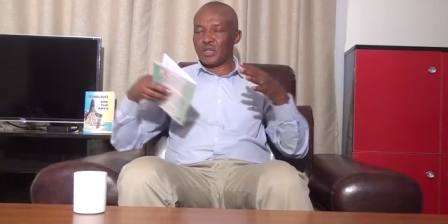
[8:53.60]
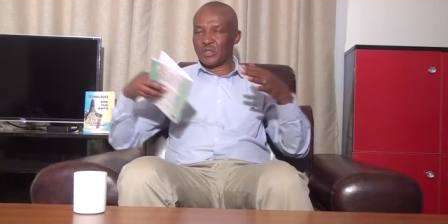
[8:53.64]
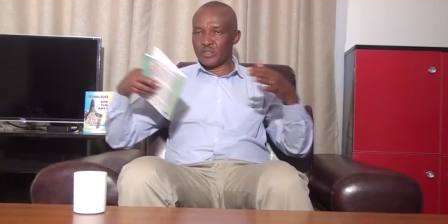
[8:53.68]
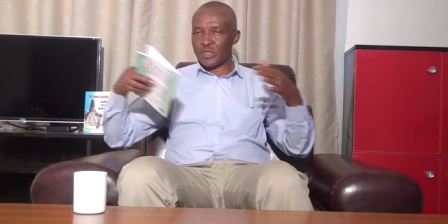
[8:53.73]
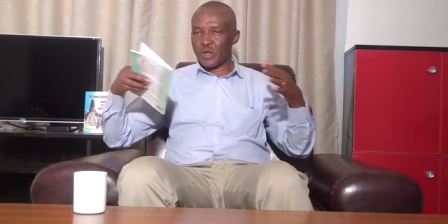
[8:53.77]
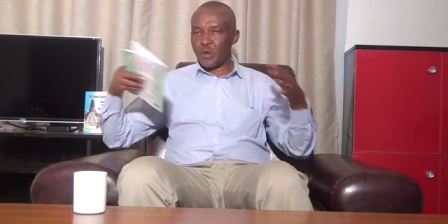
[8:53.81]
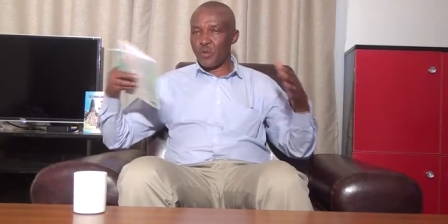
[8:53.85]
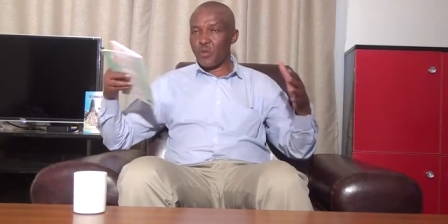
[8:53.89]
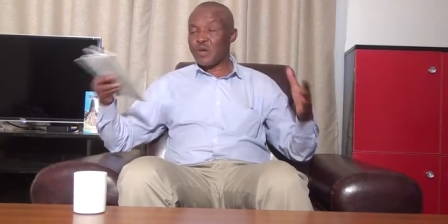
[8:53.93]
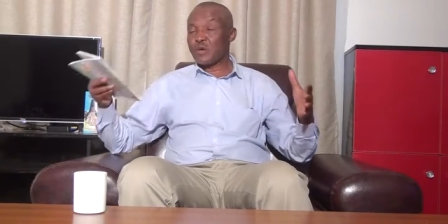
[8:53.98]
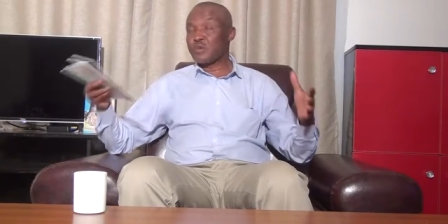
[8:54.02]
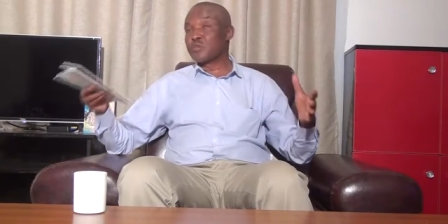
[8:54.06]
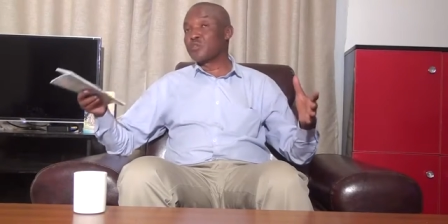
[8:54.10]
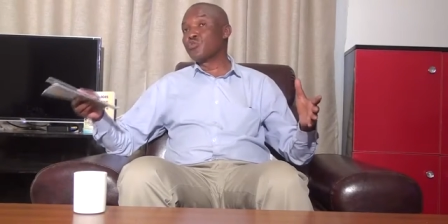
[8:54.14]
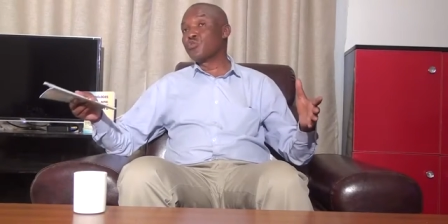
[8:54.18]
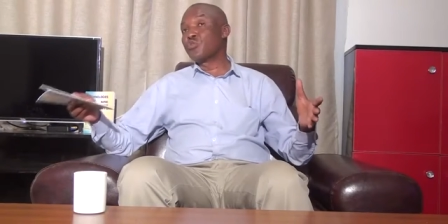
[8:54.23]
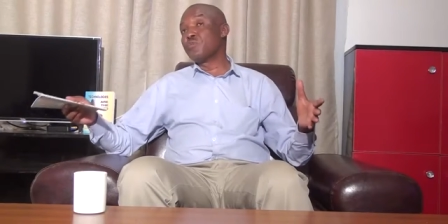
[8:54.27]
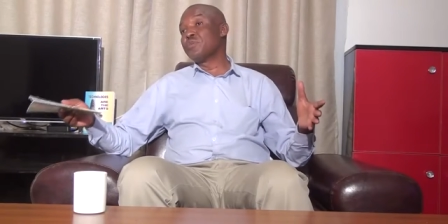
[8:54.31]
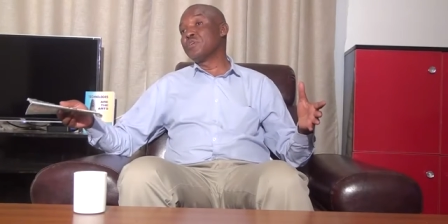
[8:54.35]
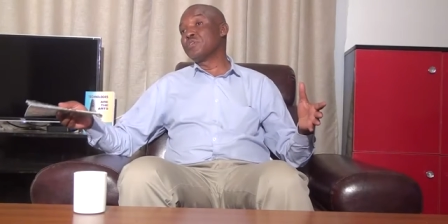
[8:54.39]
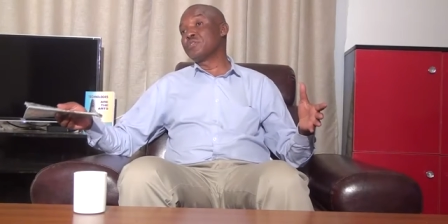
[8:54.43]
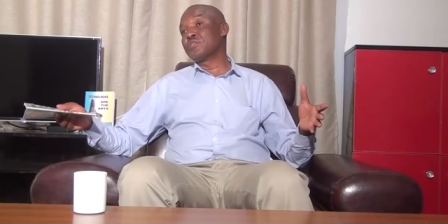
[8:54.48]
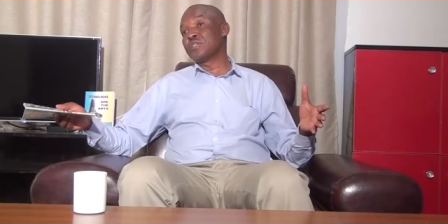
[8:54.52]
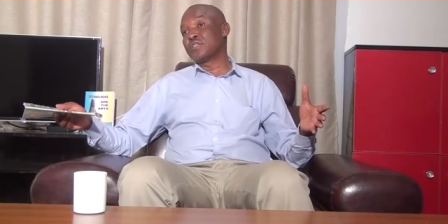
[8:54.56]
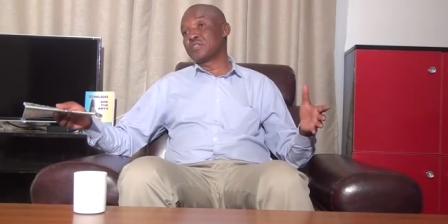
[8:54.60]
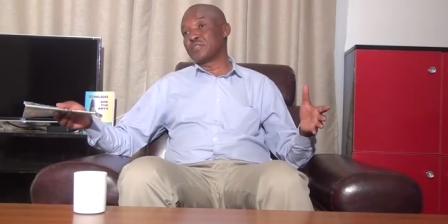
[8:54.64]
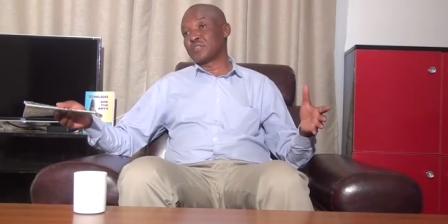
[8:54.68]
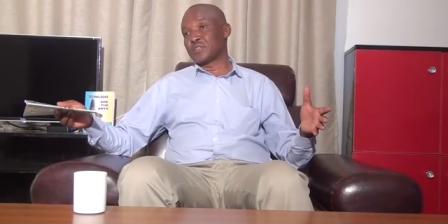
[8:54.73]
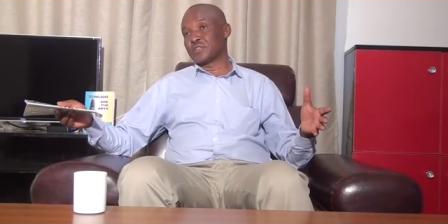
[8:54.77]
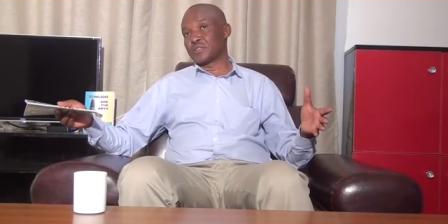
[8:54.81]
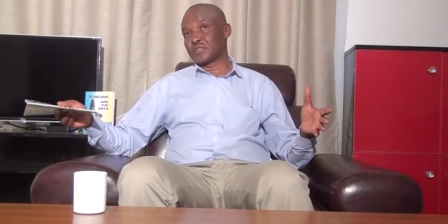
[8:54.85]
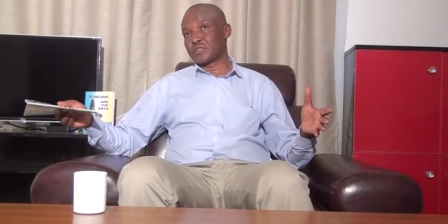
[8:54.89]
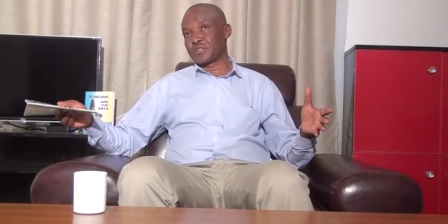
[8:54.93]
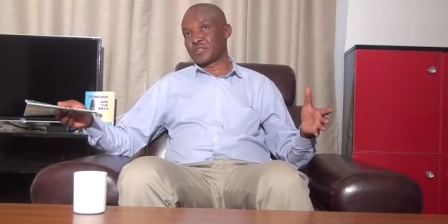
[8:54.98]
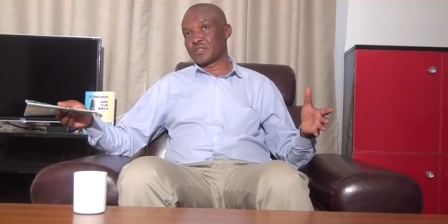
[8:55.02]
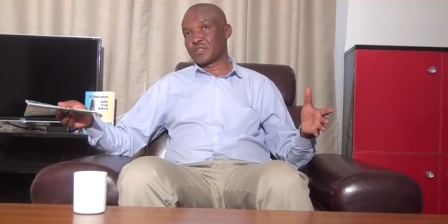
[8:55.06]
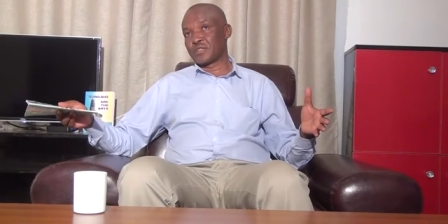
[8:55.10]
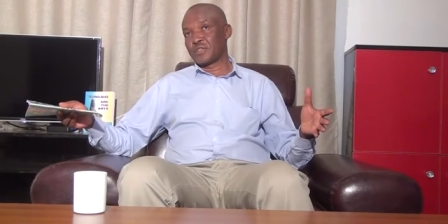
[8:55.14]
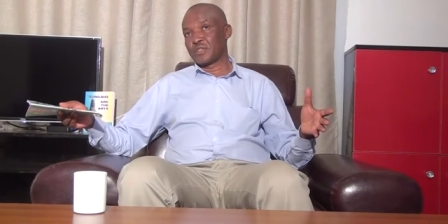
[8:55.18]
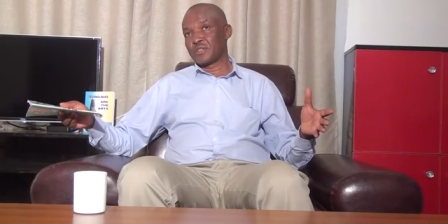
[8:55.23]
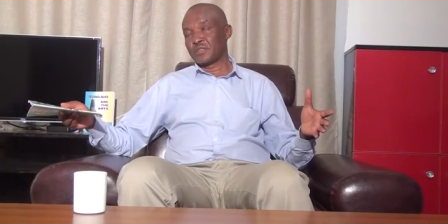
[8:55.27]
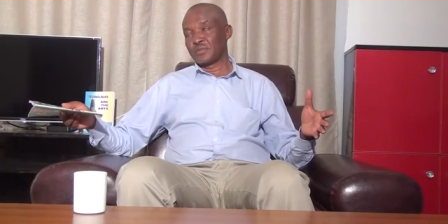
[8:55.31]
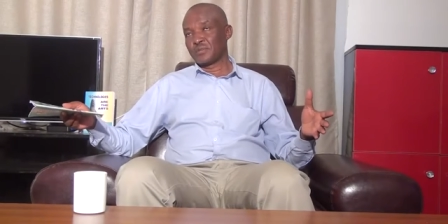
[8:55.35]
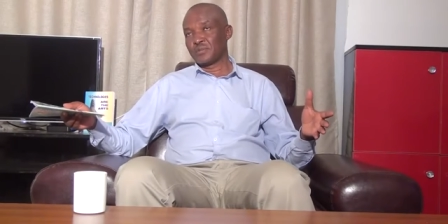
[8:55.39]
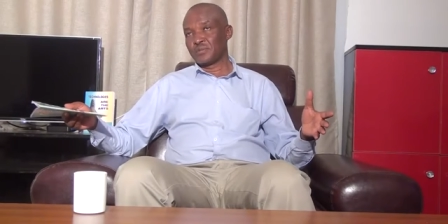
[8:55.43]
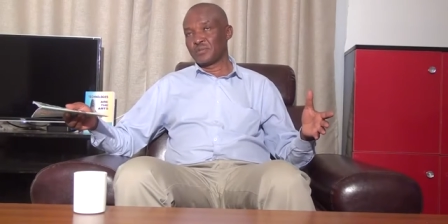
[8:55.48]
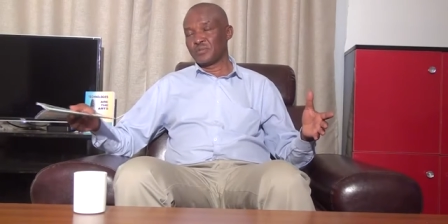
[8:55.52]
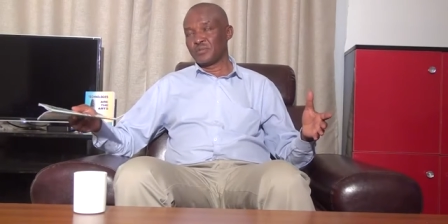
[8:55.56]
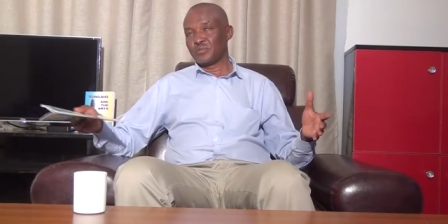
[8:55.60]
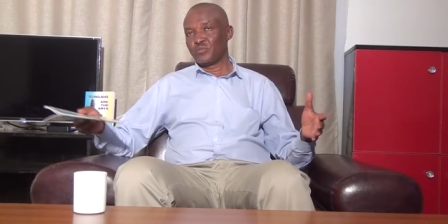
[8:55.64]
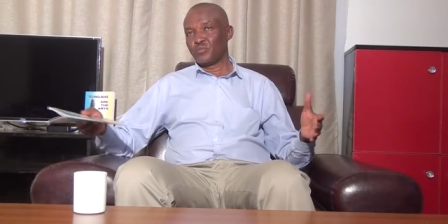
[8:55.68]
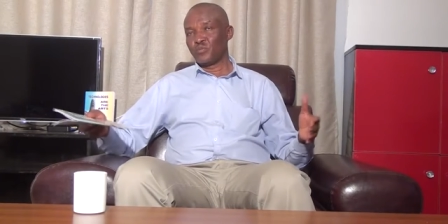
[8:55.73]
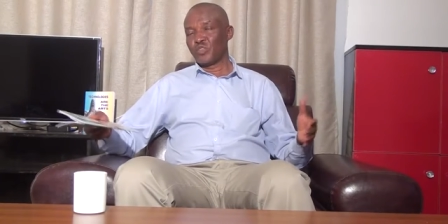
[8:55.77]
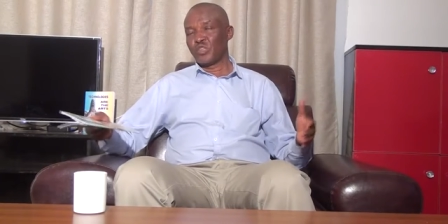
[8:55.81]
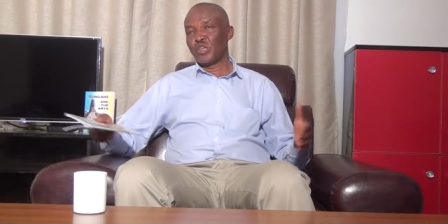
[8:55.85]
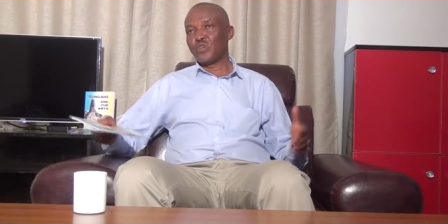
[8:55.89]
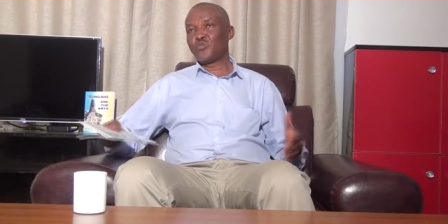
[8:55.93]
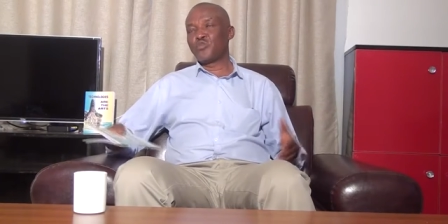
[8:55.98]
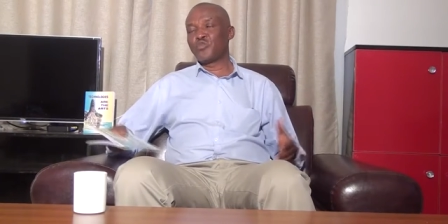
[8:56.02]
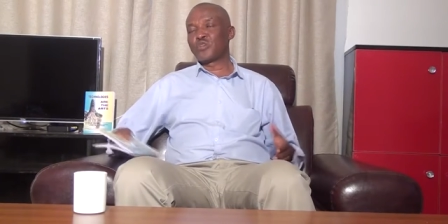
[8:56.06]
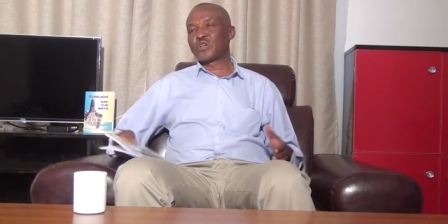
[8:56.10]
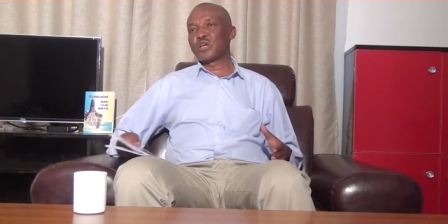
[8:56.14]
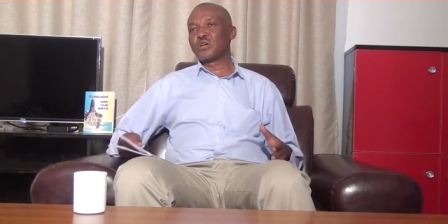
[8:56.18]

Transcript: the way we do businesses. If we